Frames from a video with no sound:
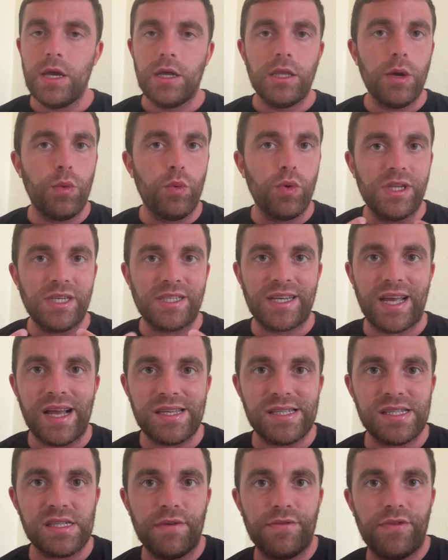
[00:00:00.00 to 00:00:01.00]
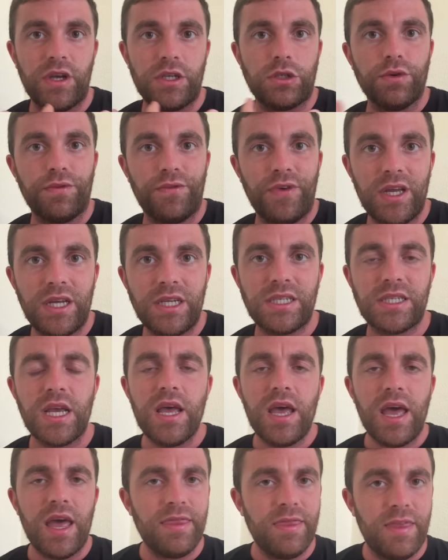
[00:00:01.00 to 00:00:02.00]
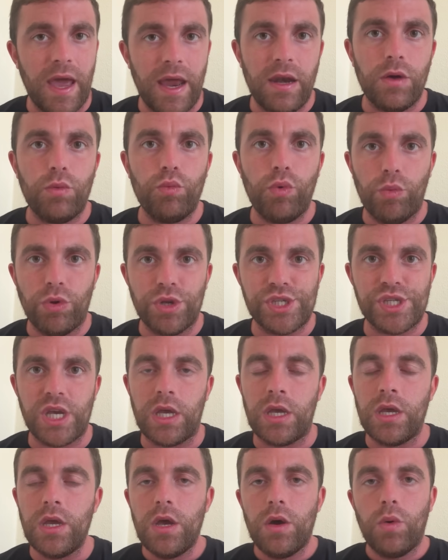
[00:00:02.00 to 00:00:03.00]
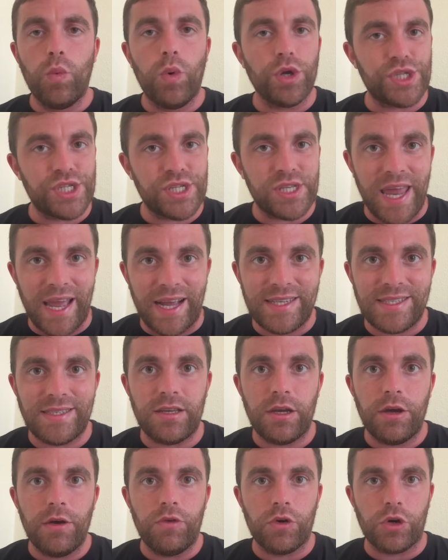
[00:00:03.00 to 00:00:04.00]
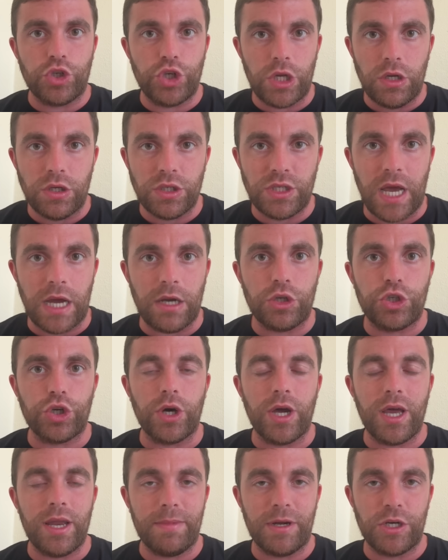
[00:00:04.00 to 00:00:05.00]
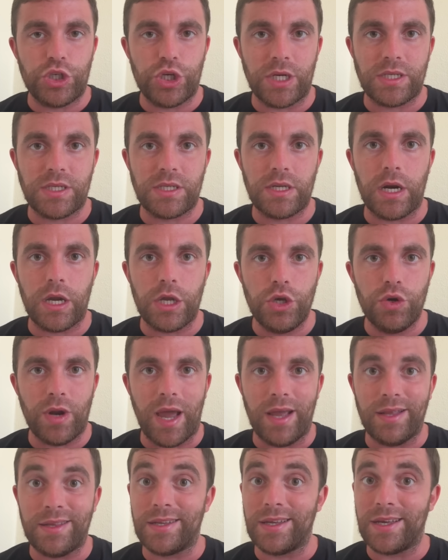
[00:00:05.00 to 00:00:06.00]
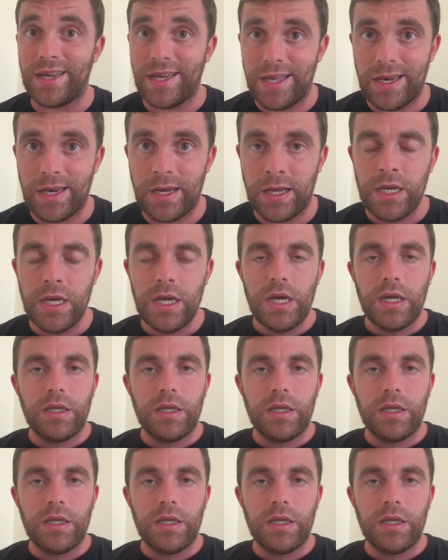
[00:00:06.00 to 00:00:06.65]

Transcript: They will discuss face-to-face, and then we will see what's next for Jadon Sancho and Manchester United in